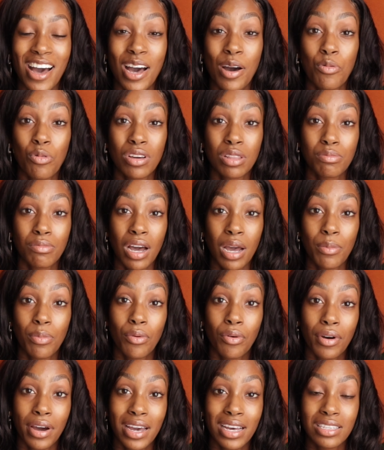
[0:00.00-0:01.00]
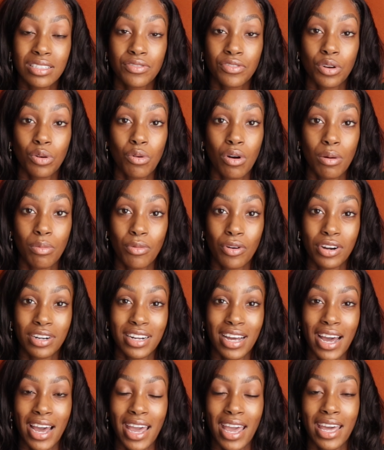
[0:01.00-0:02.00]
with my boys for one more
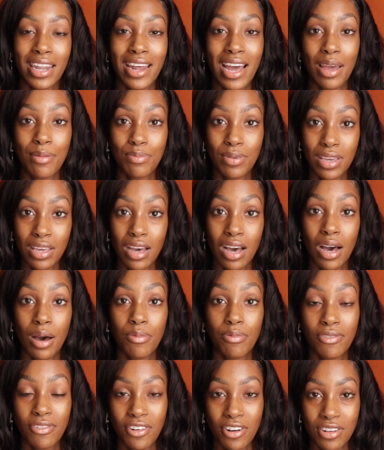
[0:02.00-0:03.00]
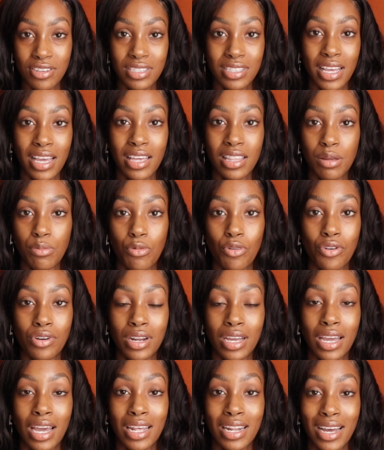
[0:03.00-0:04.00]
night, and I'd be up first thing in the
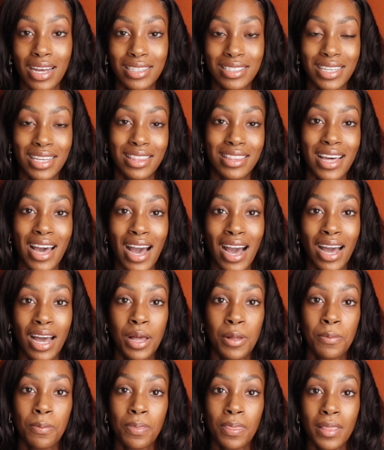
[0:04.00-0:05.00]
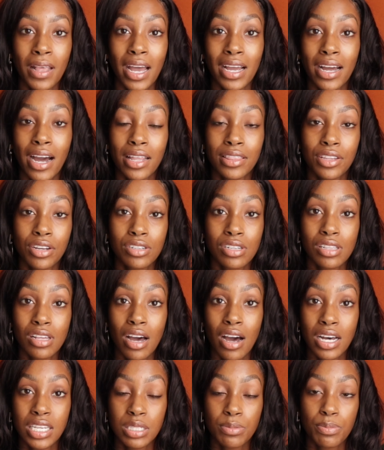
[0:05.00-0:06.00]
morning. And I did that. I got there to the
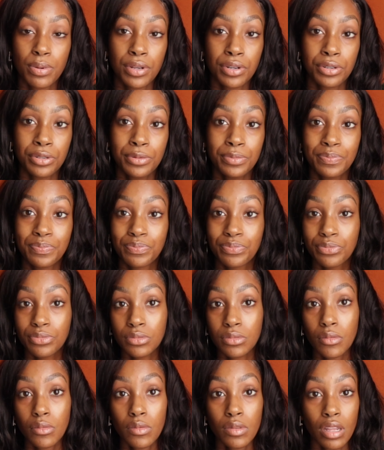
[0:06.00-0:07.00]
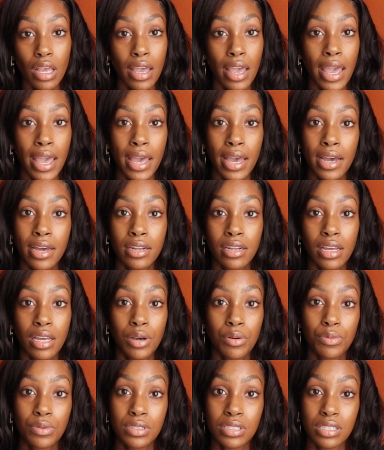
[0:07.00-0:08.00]
hospital, and
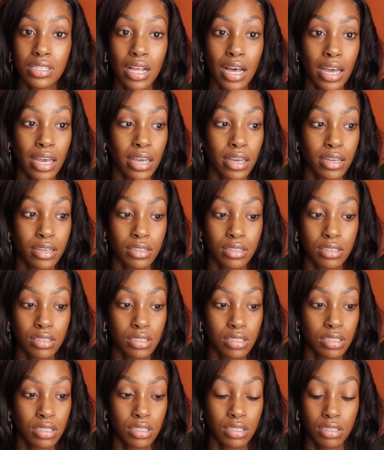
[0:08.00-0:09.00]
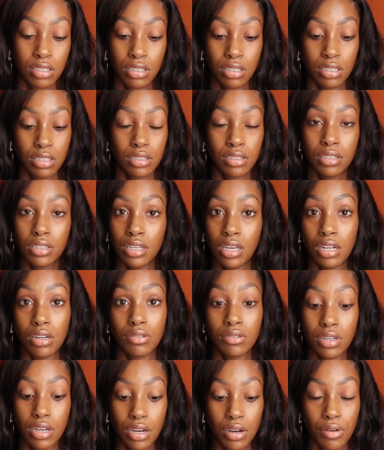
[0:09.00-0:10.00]
it was like, I
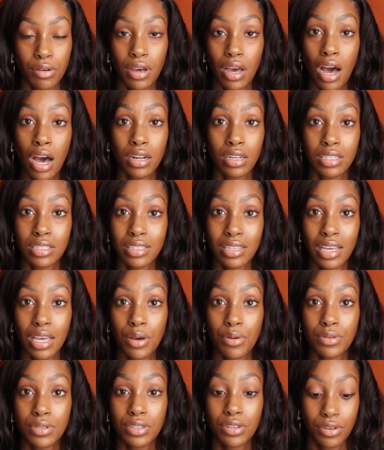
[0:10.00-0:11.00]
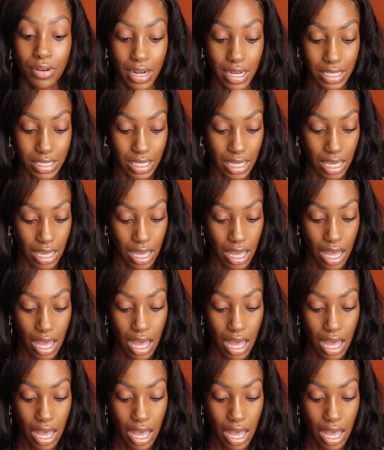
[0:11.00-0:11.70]
don't know, honestly, it was crazy.